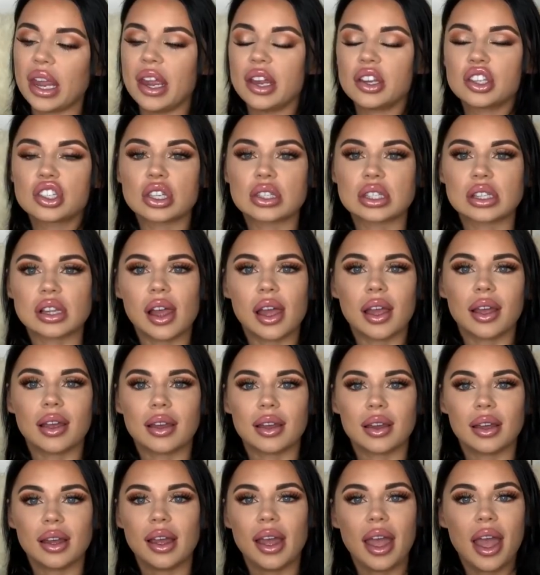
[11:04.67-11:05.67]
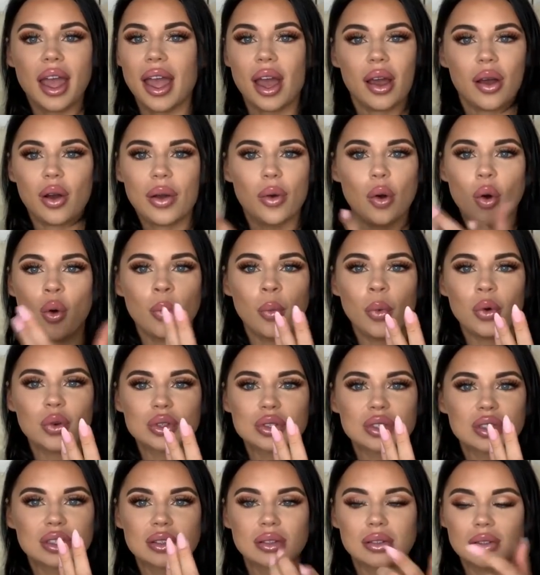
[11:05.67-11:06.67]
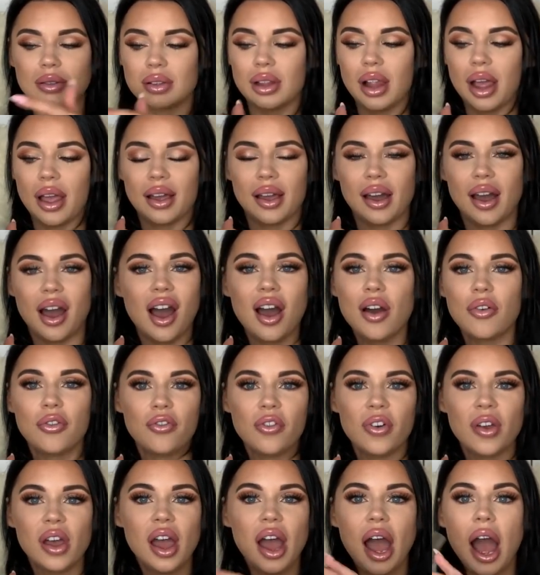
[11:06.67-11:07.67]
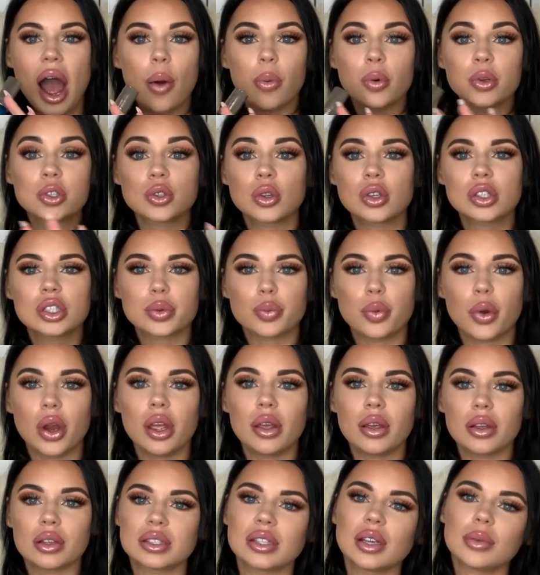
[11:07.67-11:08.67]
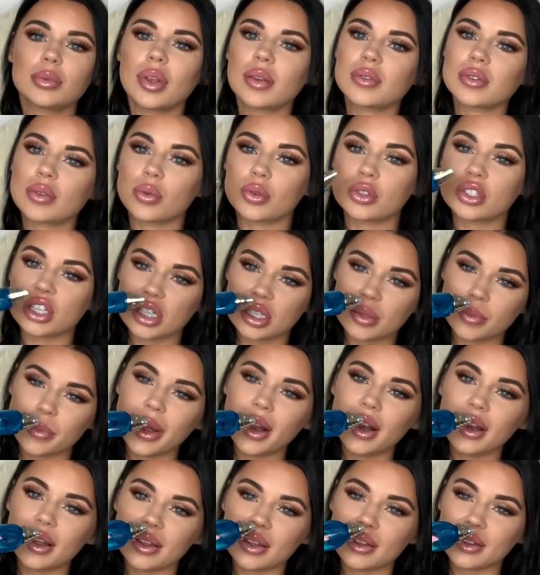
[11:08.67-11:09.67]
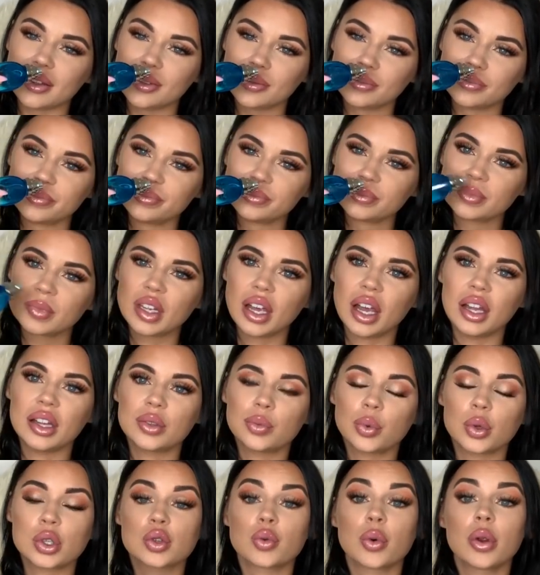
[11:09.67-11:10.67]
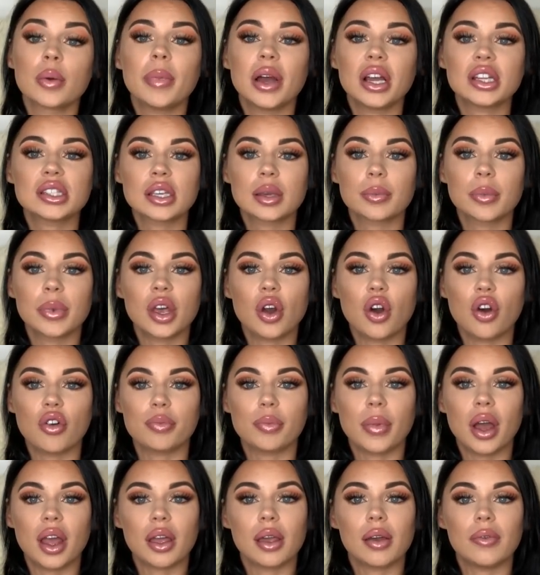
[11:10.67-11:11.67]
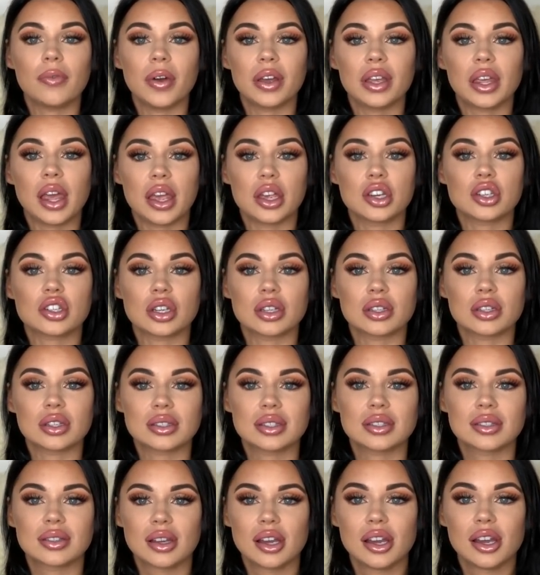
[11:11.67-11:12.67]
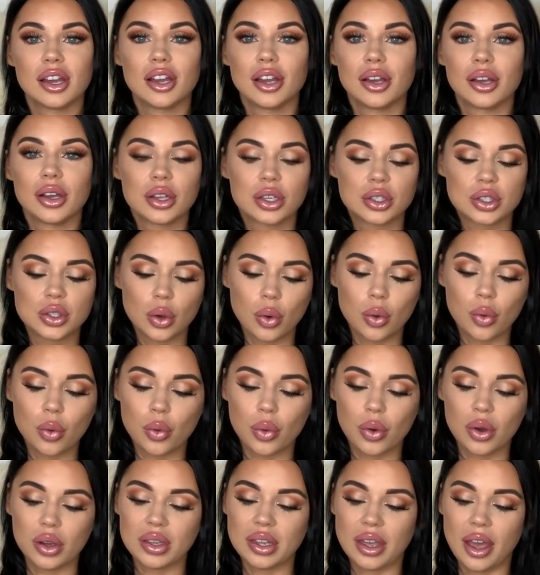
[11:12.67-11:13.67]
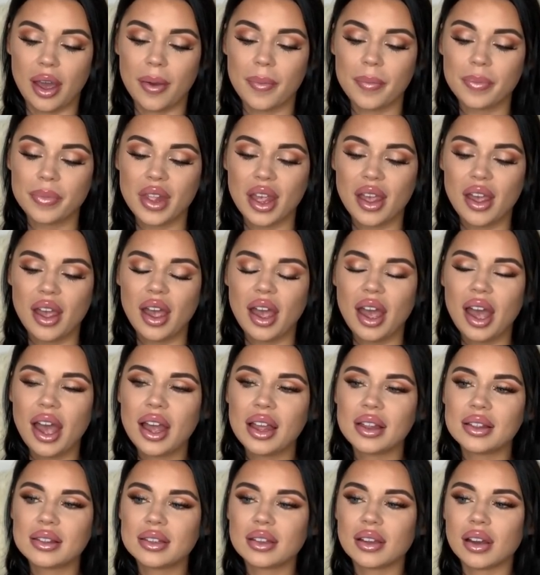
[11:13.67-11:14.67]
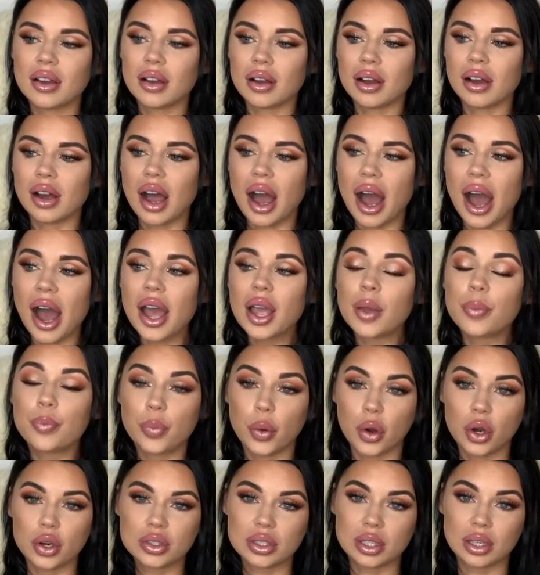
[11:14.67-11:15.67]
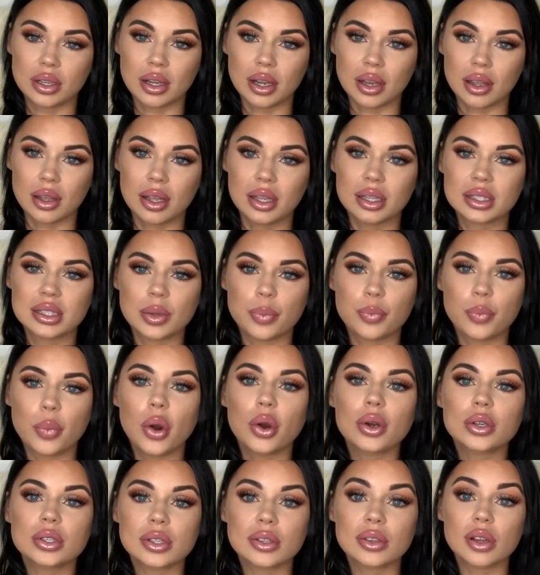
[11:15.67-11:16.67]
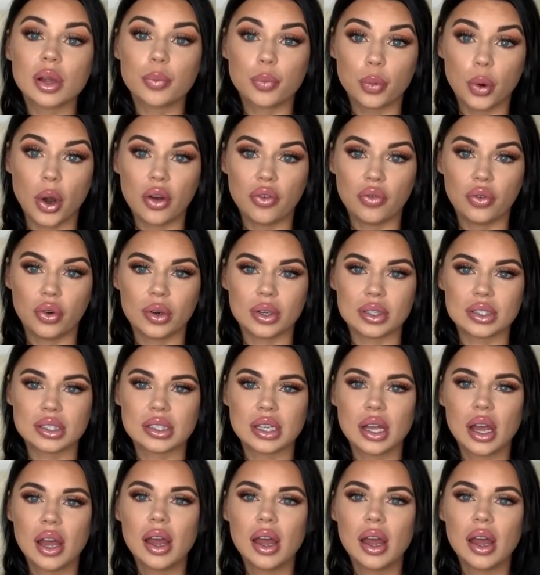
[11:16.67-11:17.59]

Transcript: ages, like almost like half. I was not spraying it, sometimes I was just smelling it, and it was reminding me of my vacations. So yeah, and I personally, it's a personal preference,